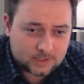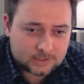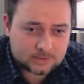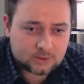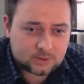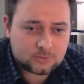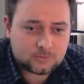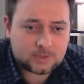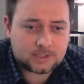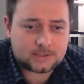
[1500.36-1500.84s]

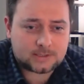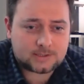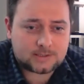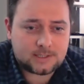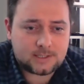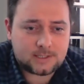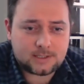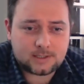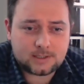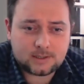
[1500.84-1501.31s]
as you may
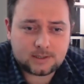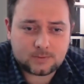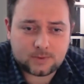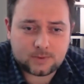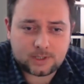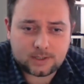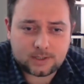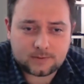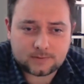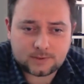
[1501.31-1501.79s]
see,
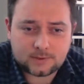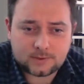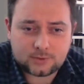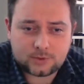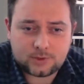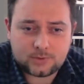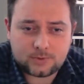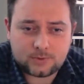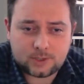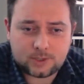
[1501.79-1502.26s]
we have
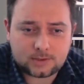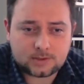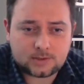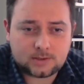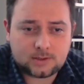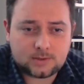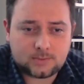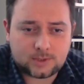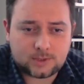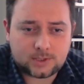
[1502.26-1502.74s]

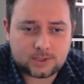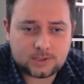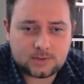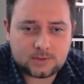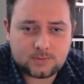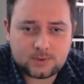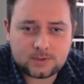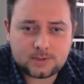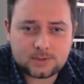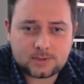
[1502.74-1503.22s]
31
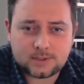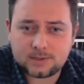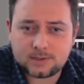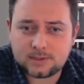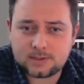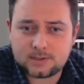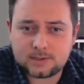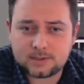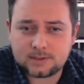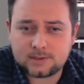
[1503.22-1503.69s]
participants,
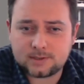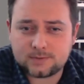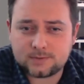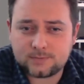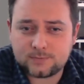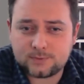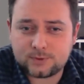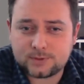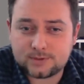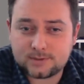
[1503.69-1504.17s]
and this is the
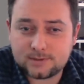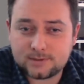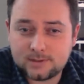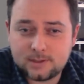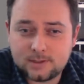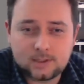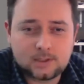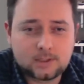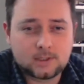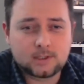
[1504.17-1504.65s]
first
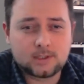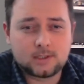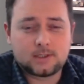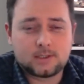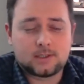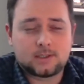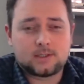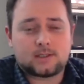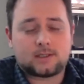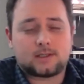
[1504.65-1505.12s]

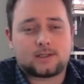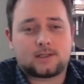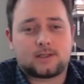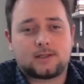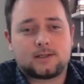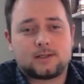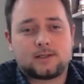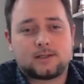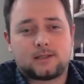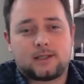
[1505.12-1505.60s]

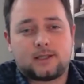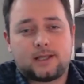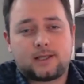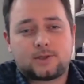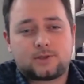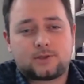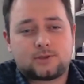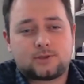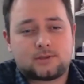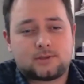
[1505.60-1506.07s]

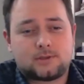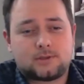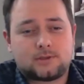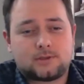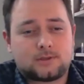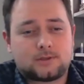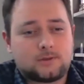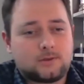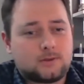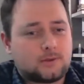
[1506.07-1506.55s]
lecture.
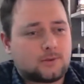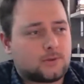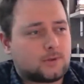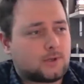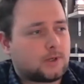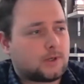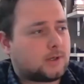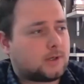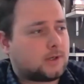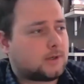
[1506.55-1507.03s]

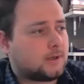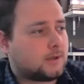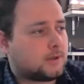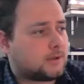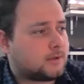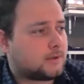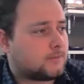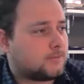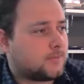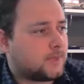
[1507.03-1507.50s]

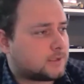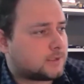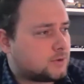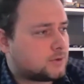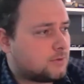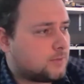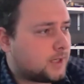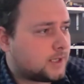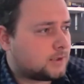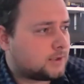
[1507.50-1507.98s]
Best
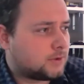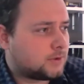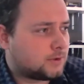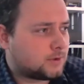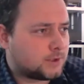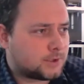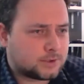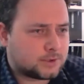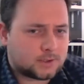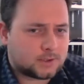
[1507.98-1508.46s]
to my
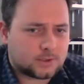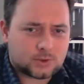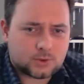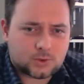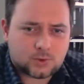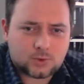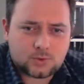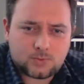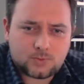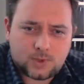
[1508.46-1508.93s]
knowledge, that
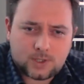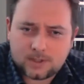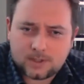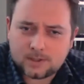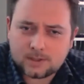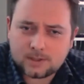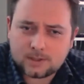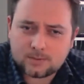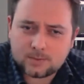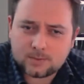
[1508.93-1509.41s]
should
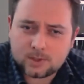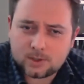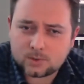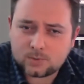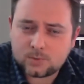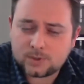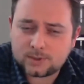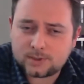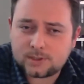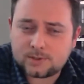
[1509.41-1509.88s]
be
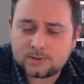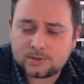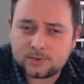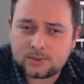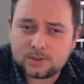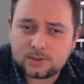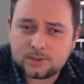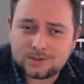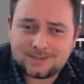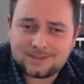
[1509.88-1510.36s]
about
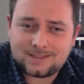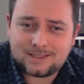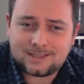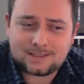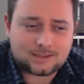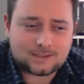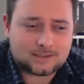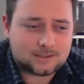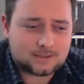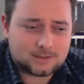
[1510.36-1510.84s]

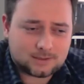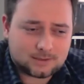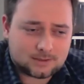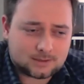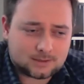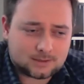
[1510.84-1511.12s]
110